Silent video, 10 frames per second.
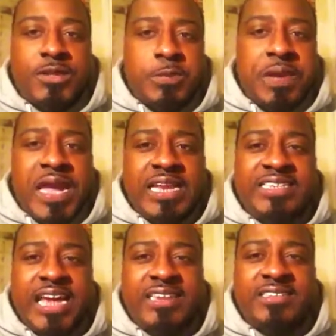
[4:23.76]
you
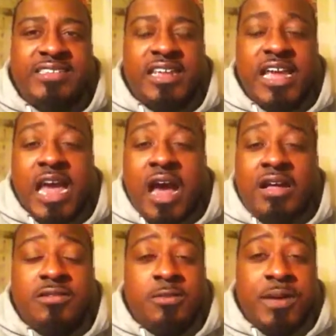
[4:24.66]
paying taxes.
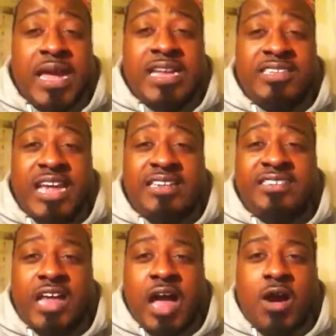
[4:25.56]
You paying
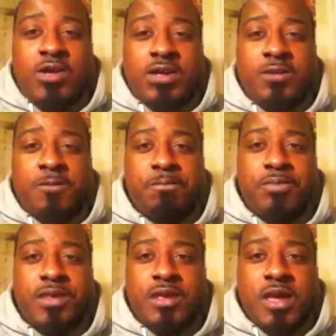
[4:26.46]
taxes all year.
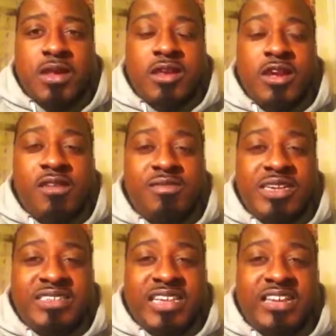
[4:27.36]
The
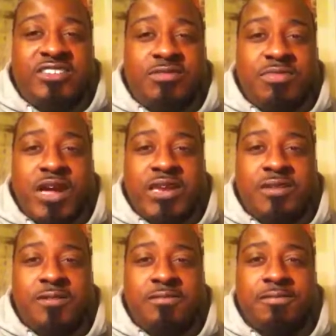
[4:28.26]
government takes your money.